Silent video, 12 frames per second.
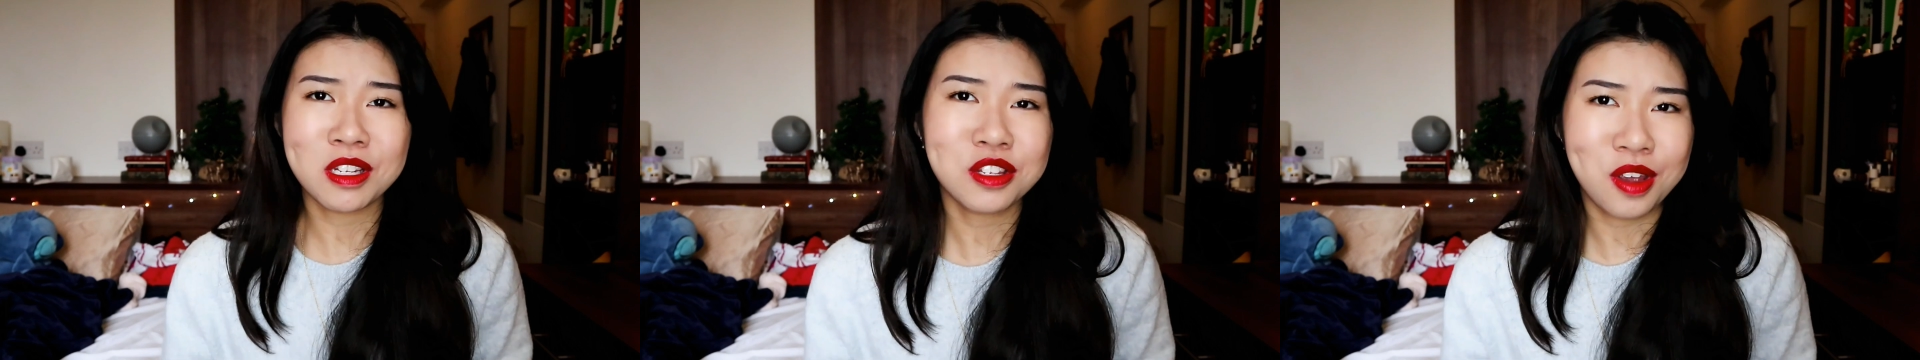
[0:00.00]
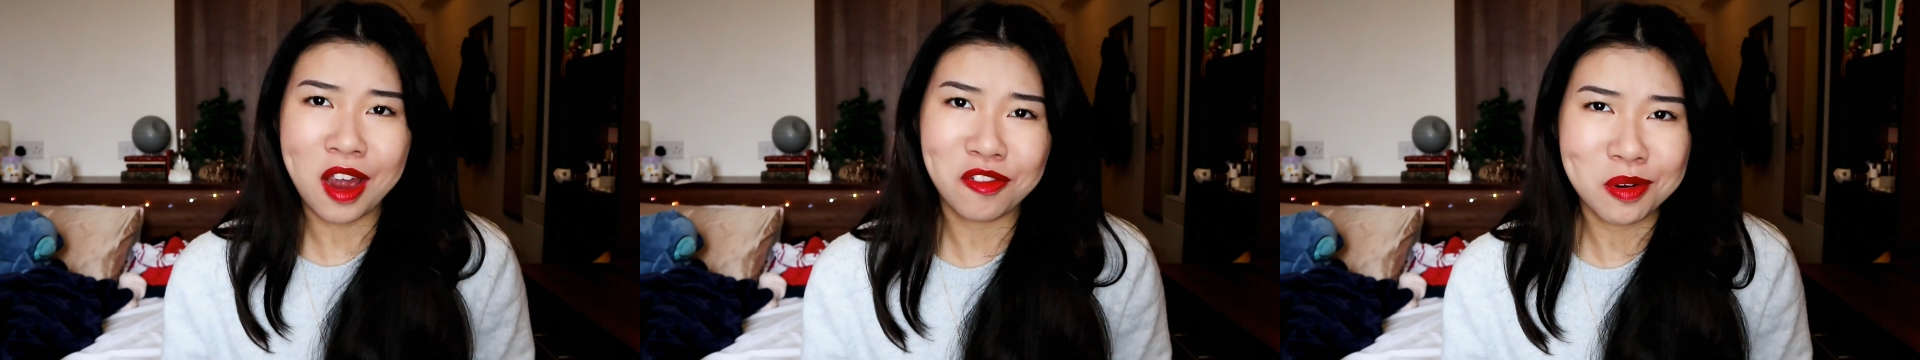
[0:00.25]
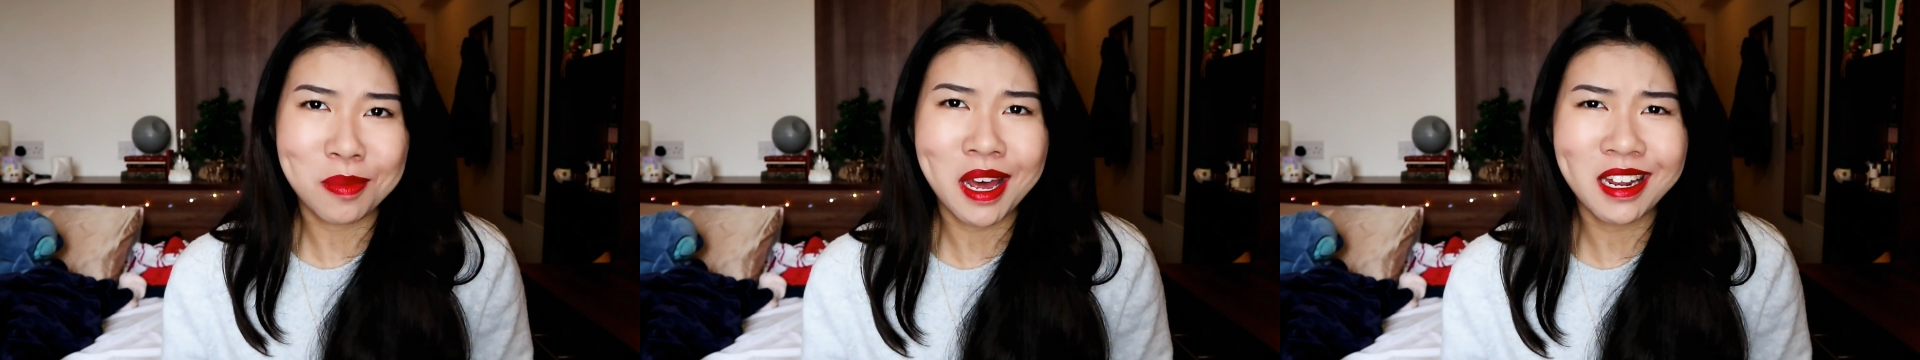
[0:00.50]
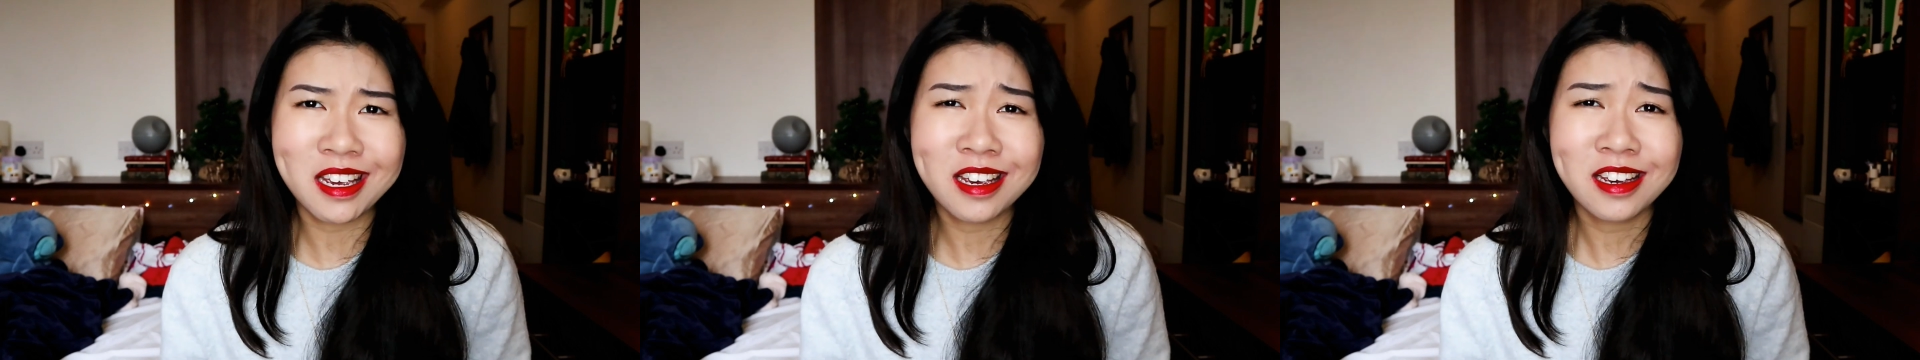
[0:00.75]
to
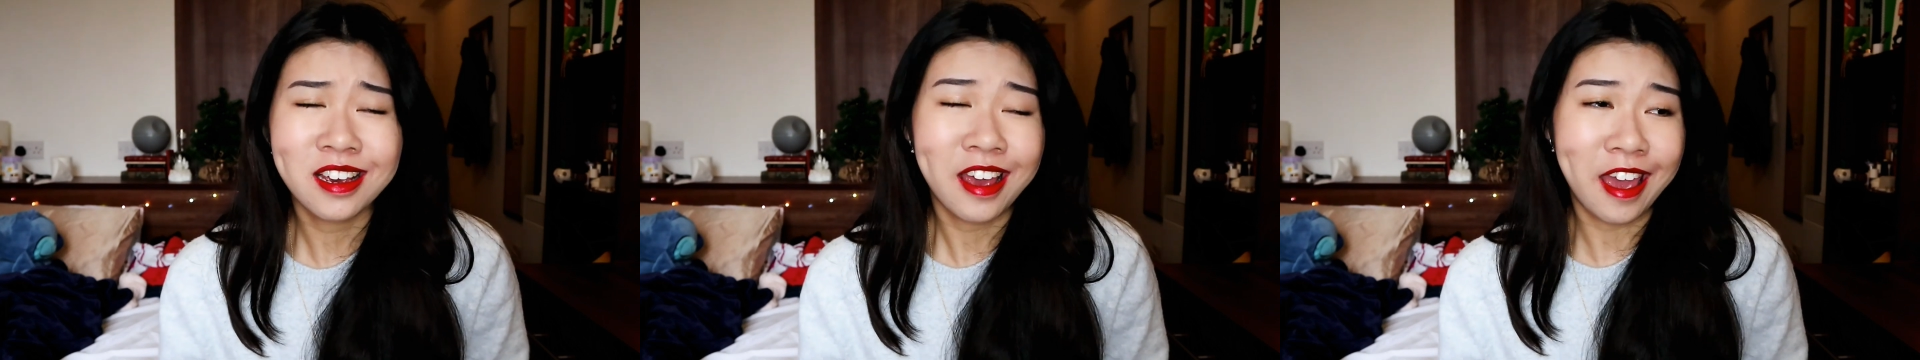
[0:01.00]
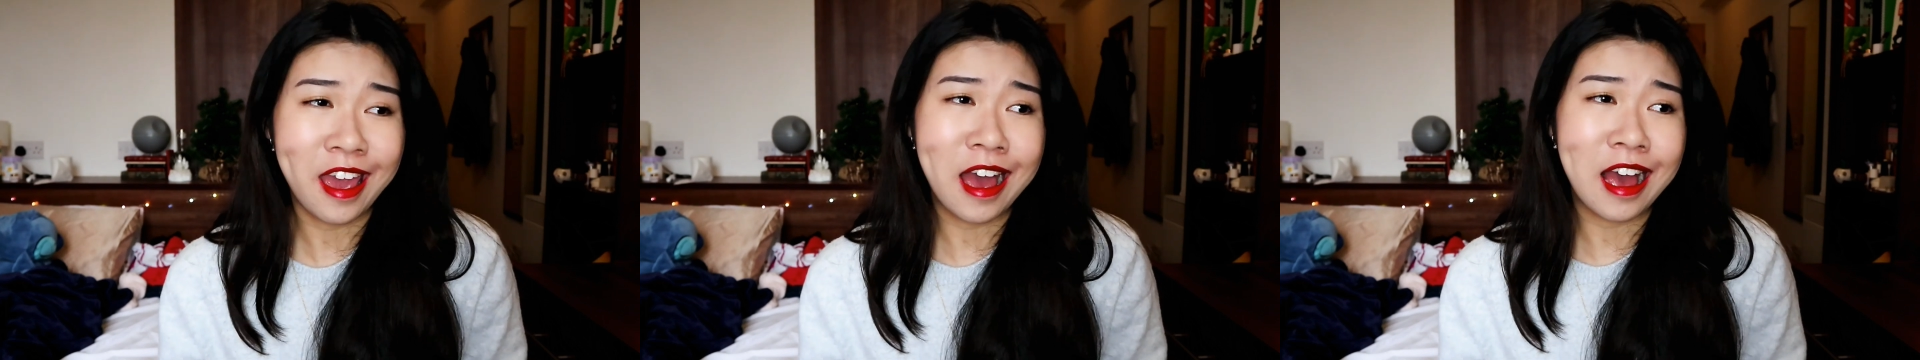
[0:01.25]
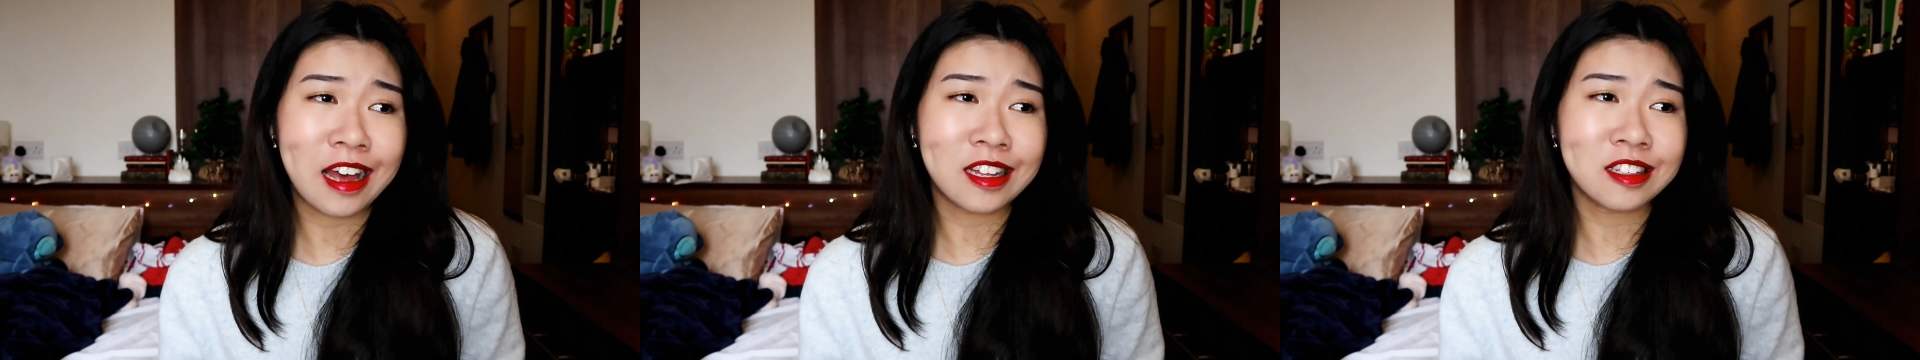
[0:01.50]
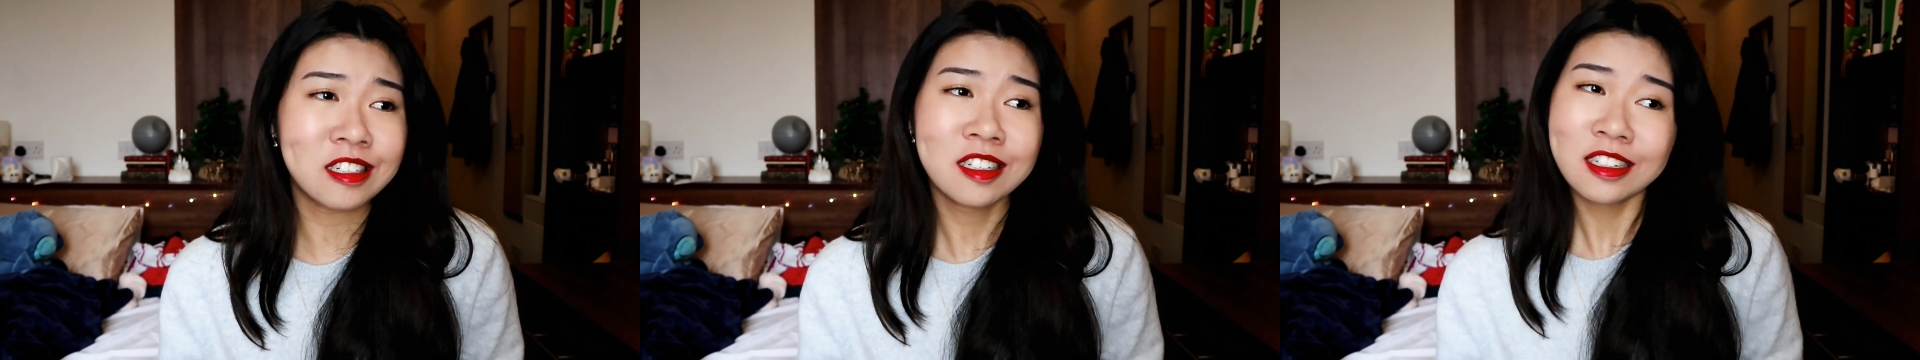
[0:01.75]
everybody,
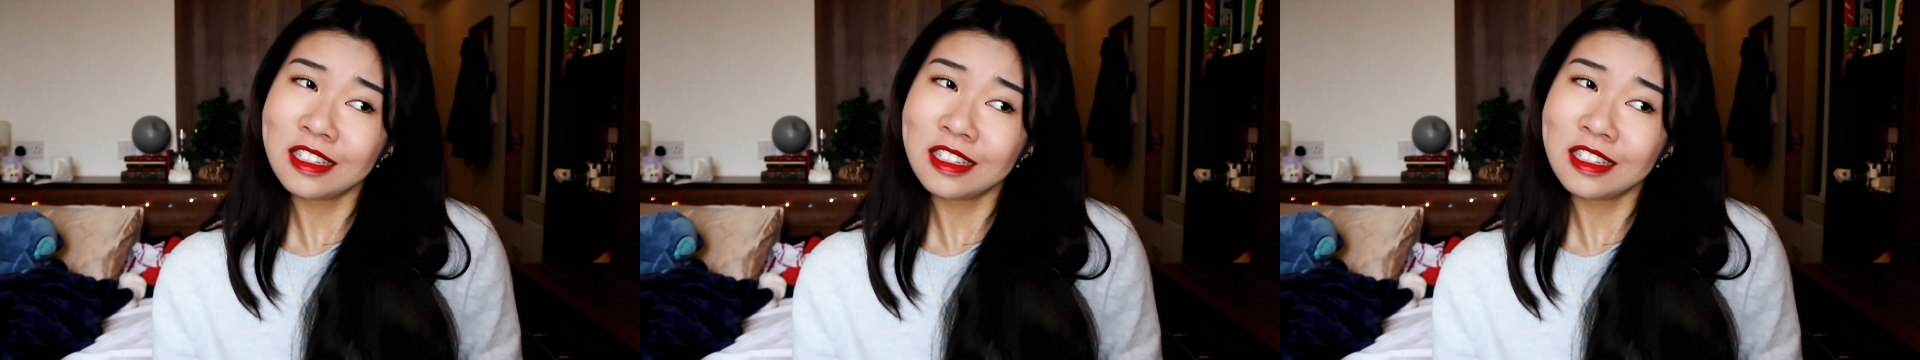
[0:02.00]
and